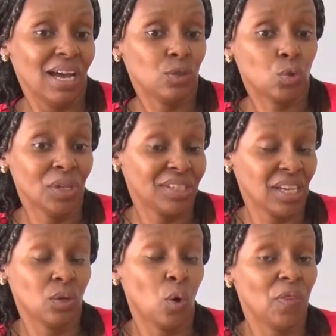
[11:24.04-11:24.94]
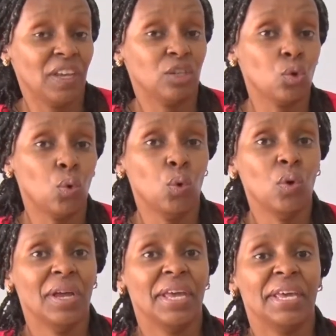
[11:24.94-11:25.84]
So instead what they
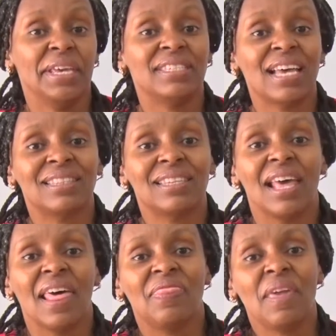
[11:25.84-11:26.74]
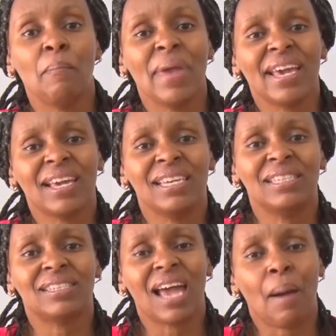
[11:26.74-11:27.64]
do is that they make
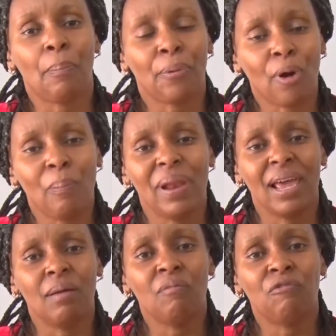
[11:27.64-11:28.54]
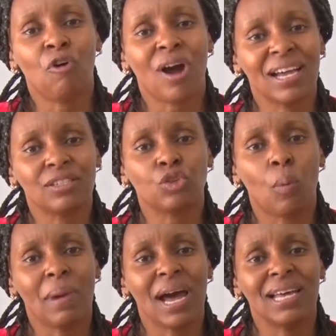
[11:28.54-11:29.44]
it a problem for
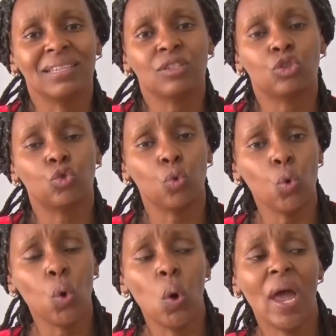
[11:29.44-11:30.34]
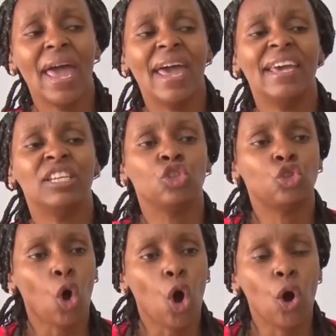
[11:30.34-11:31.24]
customers to
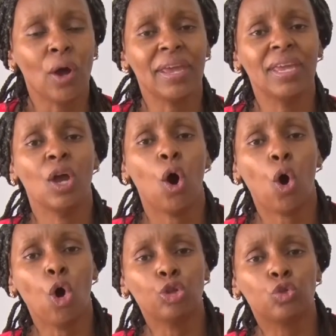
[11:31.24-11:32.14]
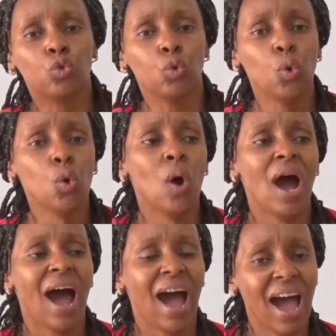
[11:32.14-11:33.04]
enjoy or to
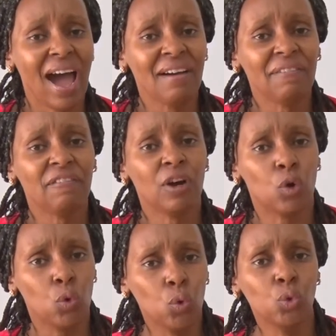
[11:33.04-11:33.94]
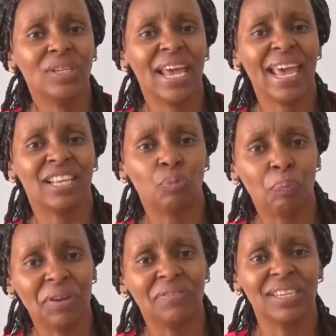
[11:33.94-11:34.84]
have good
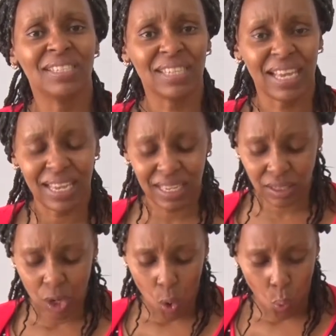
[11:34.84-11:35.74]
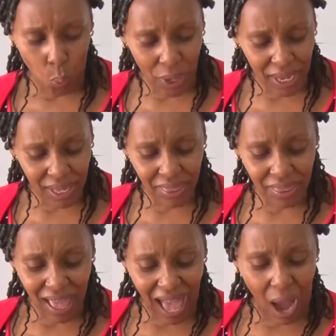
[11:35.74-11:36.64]
experiences
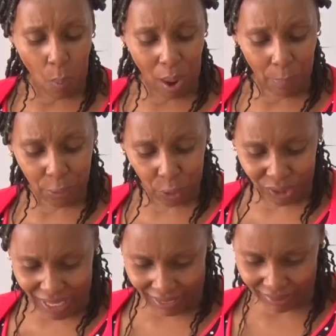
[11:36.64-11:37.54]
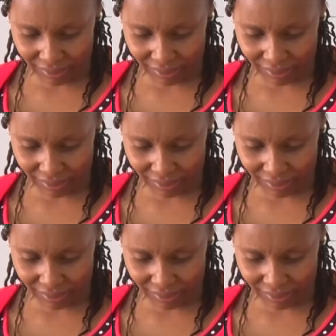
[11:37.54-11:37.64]
with our product.